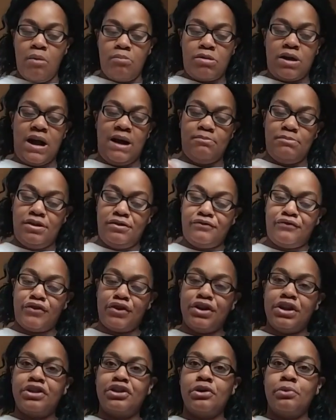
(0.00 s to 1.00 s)
Come in for
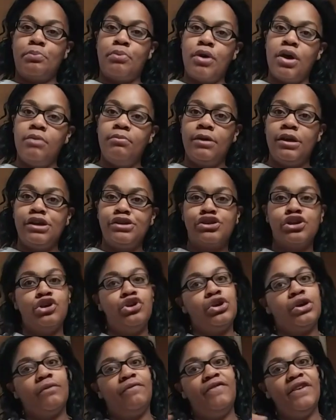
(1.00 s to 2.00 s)
another appointment so
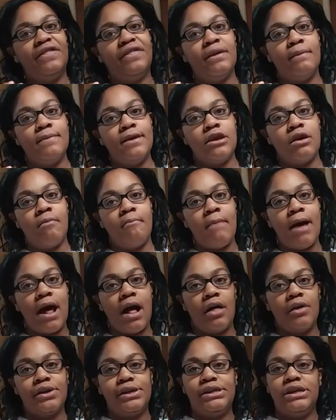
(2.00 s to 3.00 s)
you can fit them in your
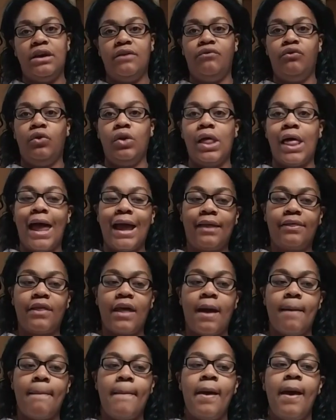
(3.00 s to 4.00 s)
mouth, see if you like
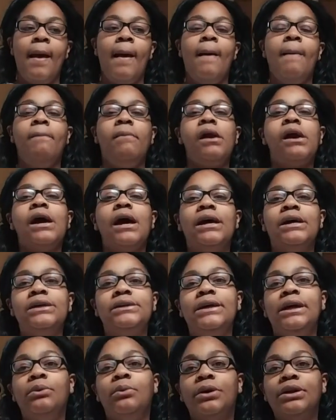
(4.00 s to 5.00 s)
them, because
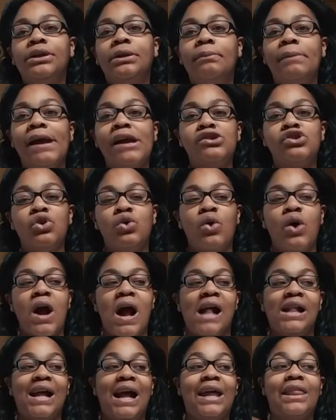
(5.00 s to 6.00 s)
he wanted to make sure
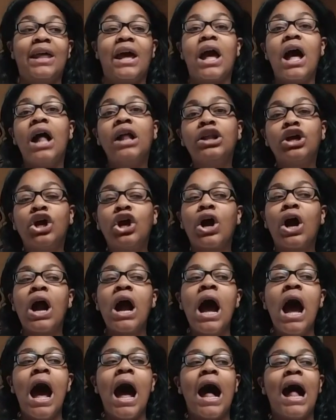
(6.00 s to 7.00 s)
I like the color,
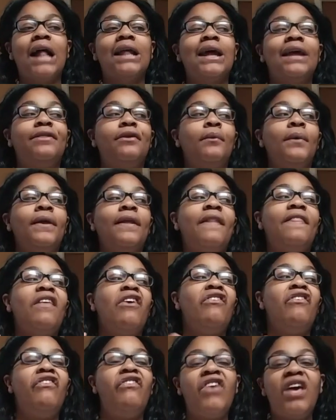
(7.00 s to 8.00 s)
I like the way that they
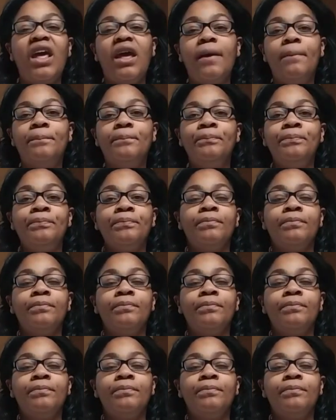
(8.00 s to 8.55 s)
fit,